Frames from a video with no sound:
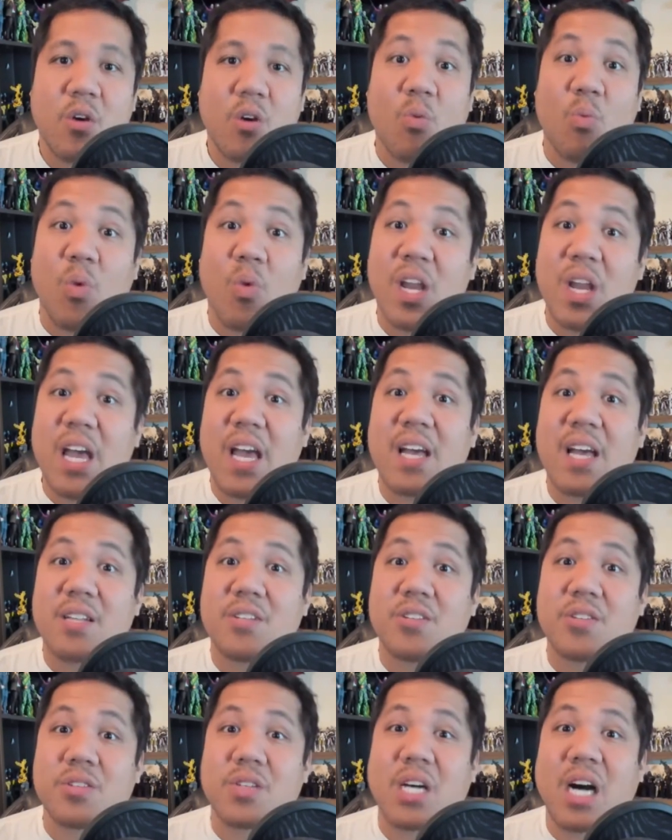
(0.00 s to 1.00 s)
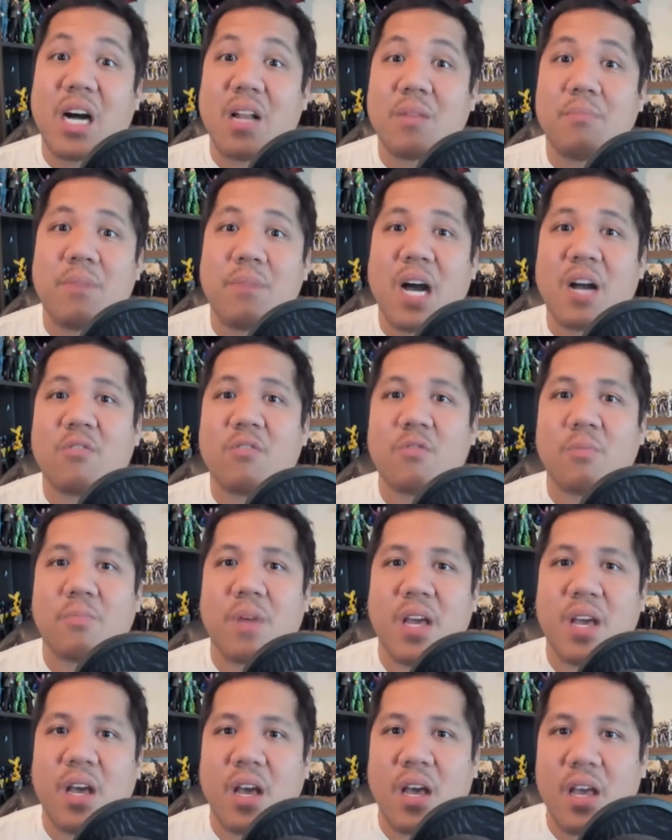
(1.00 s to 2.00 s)
when I had just gotten back from
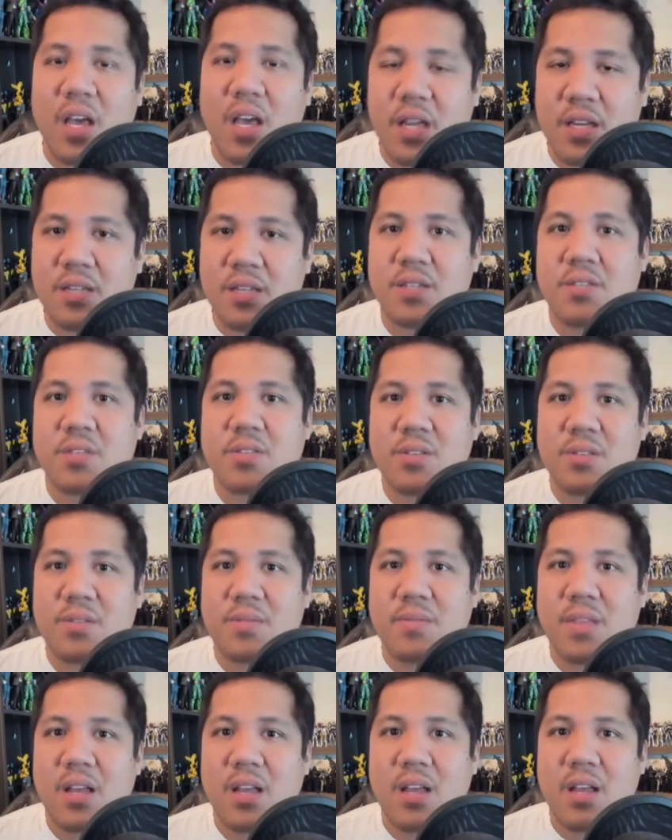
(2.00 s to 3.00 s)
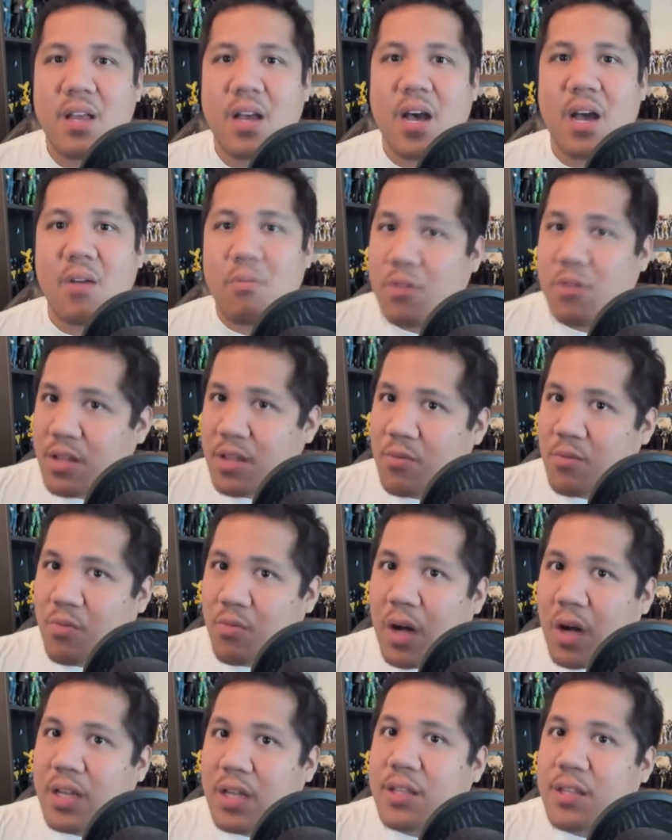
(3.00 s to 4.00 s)
my hiatus. I really
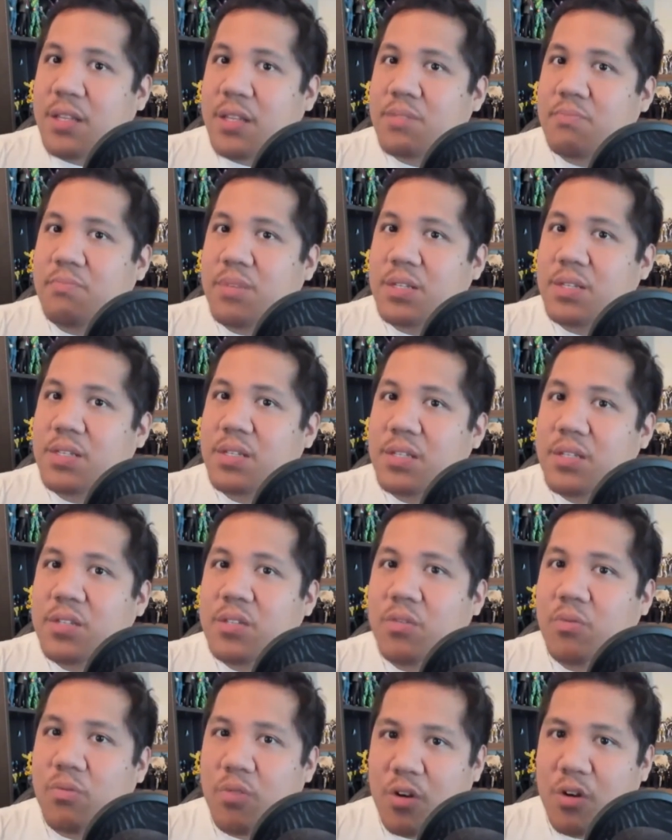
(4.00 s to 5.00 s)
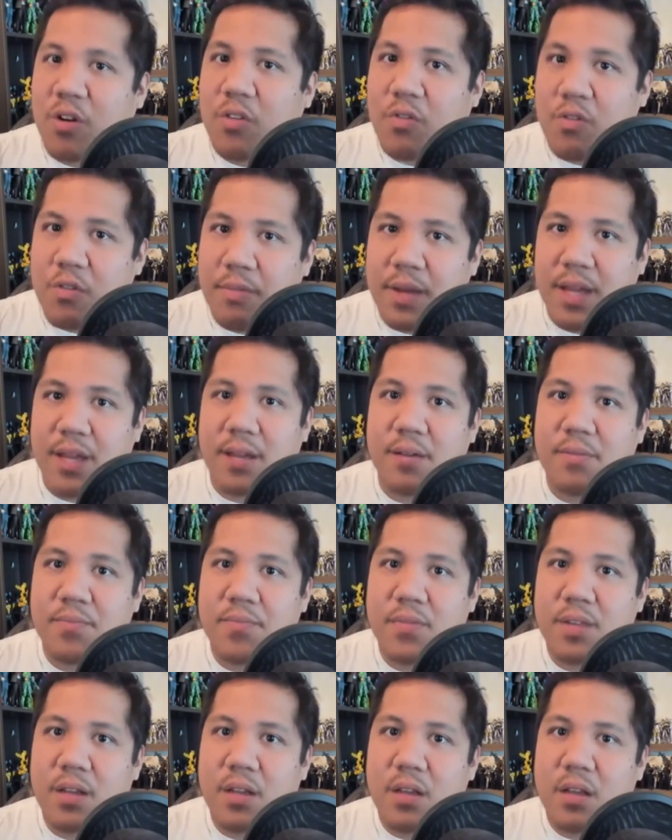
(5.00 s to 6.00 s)
wanted this business to work for me.
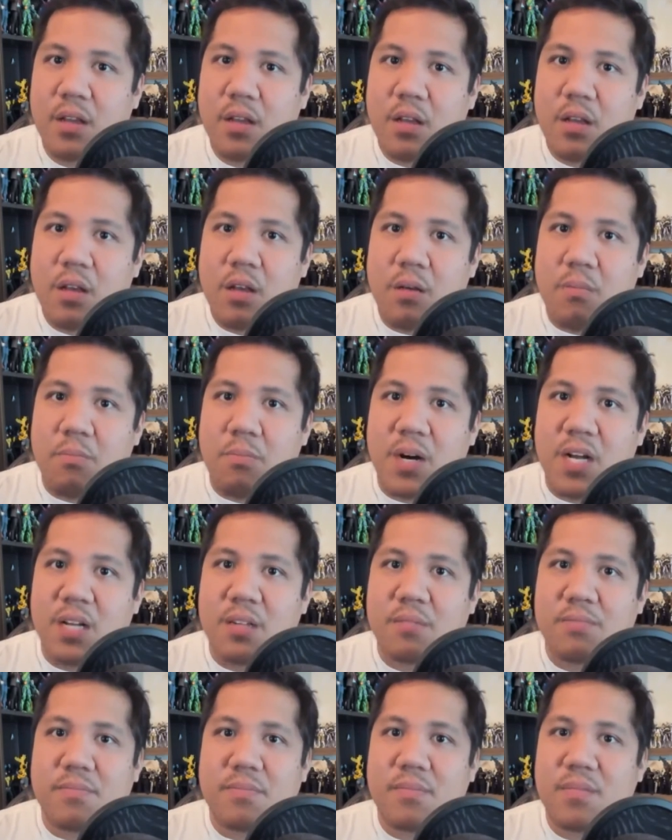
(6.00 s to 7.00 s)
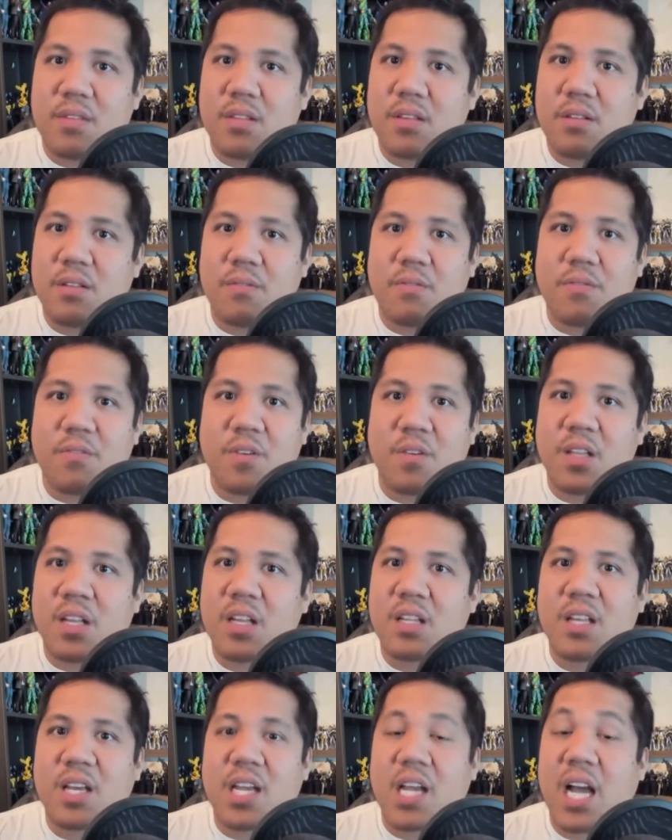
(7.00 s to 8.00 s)
But
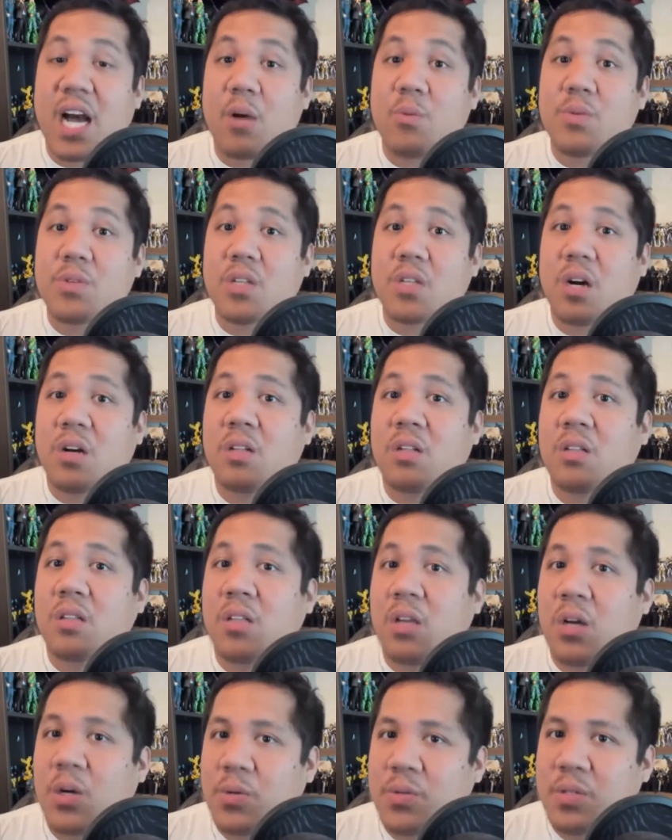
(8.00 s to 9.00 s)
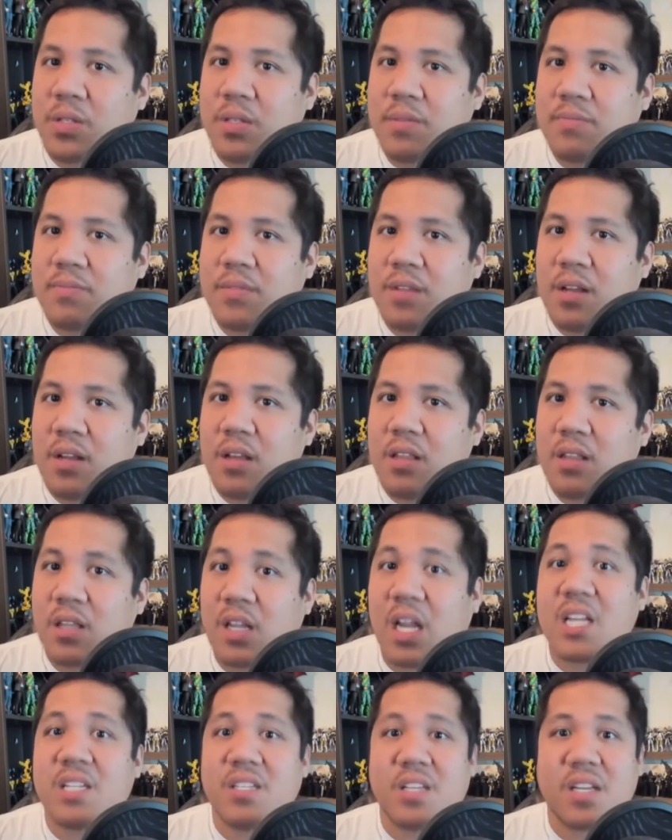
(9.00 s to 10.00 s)
feeling like I was all alone,
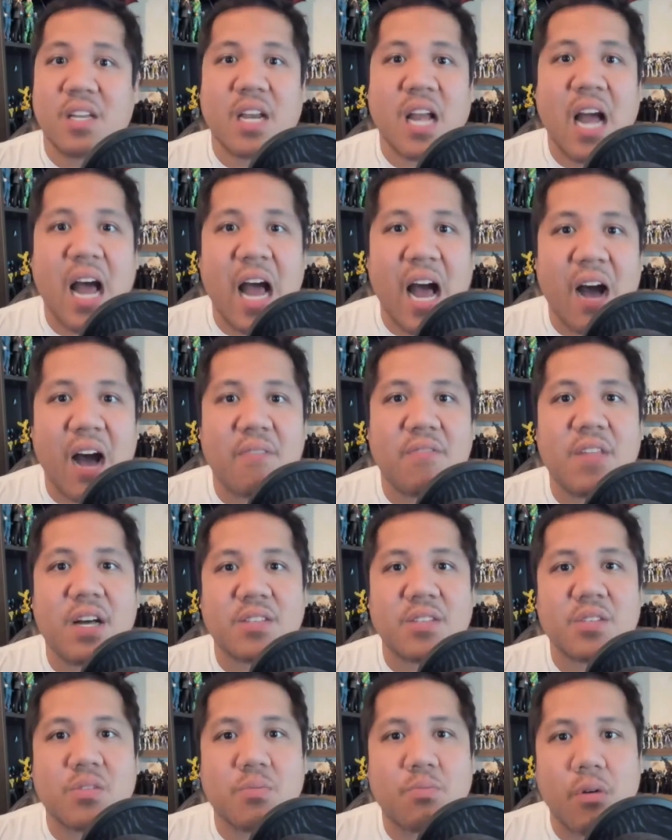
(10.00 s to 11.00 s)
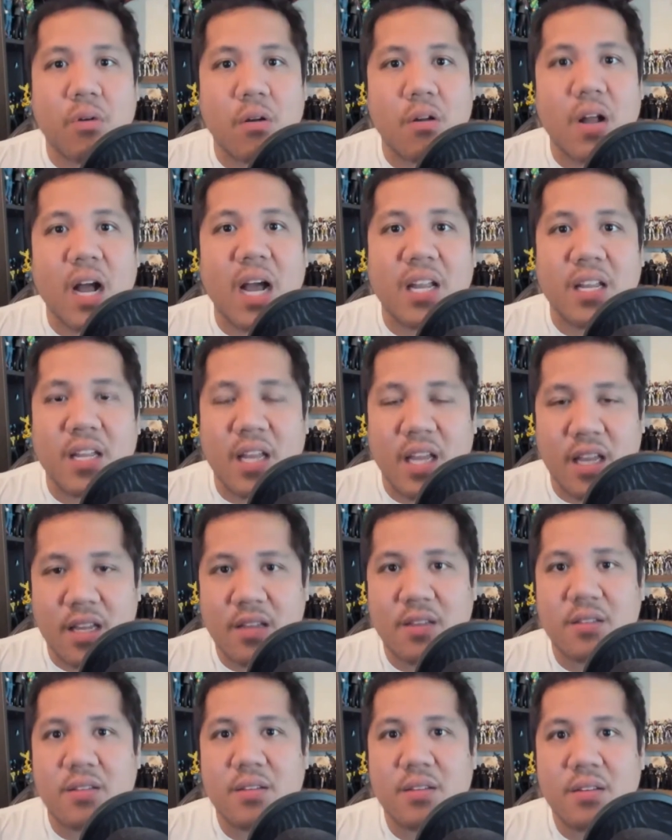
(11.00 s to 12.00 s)
that I didn't have that support I
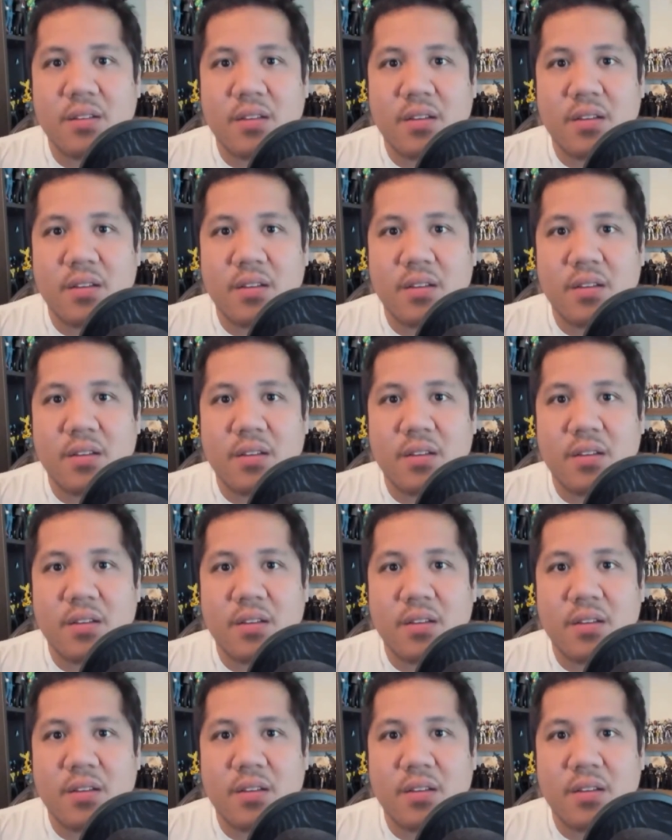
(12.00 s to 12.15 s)
needed,